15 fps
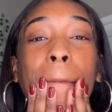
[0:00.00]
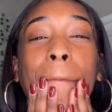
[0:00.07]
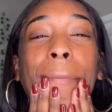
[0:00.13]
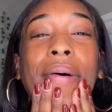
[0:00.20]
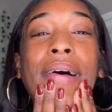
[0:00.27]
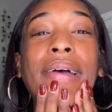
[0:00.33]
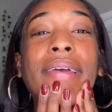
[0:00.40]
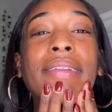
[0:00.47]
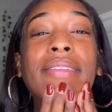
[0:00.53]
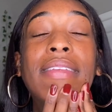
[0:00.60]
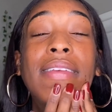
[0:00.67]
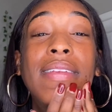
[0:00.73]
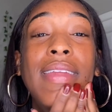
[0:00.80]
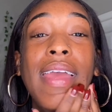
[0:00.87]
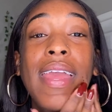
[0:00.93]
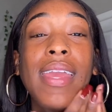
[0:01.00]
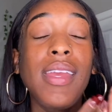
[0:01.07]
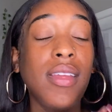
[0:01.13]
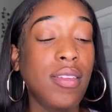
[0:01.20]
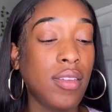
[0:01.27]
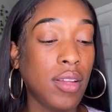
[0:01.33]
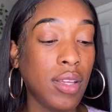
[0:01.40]
But today
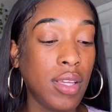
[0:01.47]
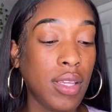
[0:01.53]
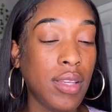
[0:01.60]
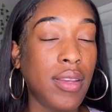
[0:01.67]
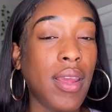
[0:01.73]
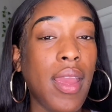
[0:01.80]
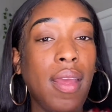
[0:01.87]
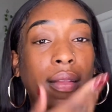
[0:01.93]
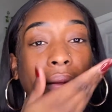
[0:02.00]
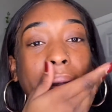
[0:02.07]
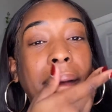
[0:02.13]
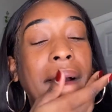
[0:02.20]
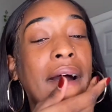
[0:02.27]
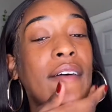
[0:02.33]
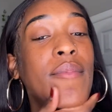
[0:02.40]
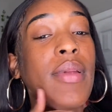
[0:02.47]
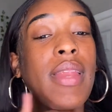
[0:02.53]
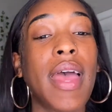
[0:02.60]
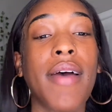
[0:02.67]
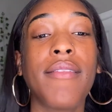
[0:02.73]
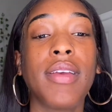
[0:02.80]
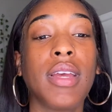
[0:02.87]
is a good day. Like I've been
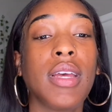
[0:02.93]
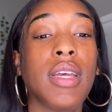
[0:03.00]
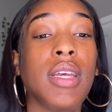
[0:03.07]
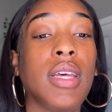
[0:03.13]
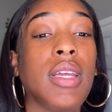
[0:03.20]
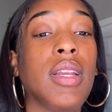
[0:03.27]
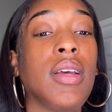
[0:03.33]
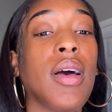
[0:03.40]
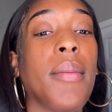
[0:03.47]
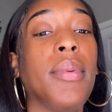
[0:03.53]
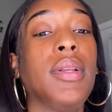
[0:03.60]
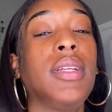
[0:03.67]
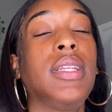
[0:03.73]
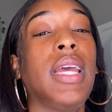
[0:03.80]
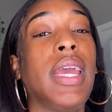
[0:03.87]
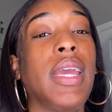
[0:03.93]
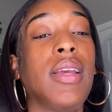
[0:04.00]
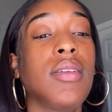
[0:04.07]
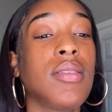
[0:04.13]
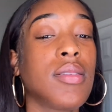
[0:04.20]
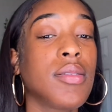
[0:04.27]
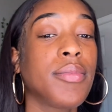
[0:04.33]
having a good couple of
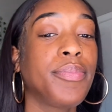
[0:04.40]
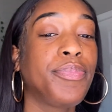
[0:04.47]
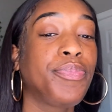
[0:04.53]
days.